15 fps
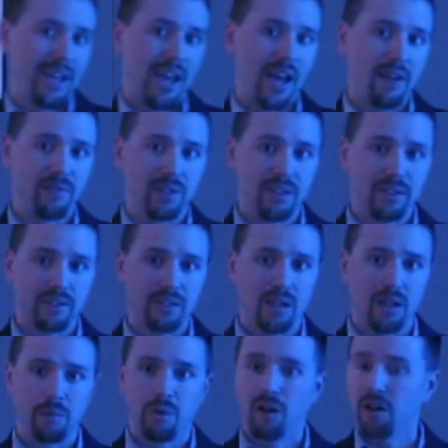have, at this
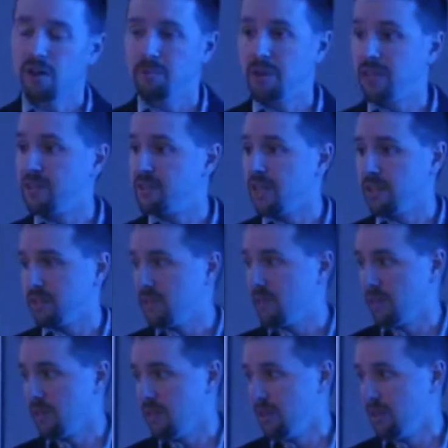time, automated testing